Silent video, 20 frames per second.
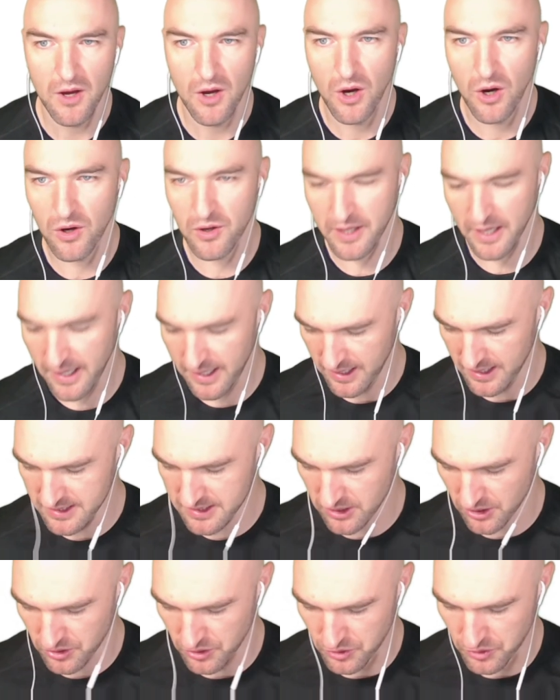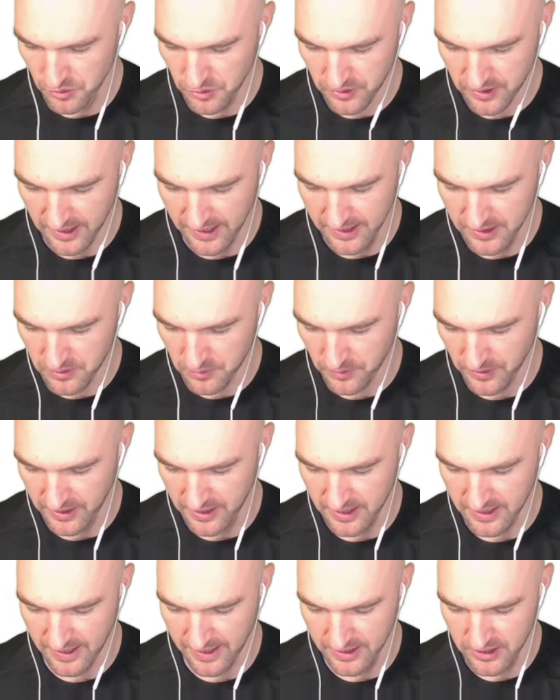Okay, and so to do that, we
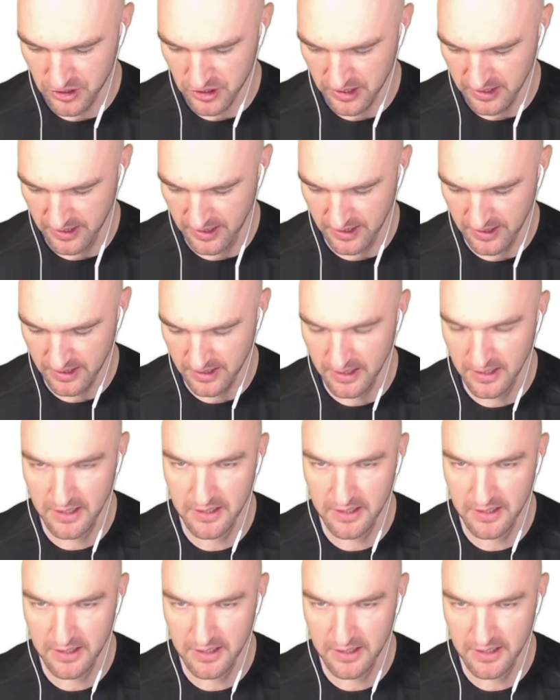can actually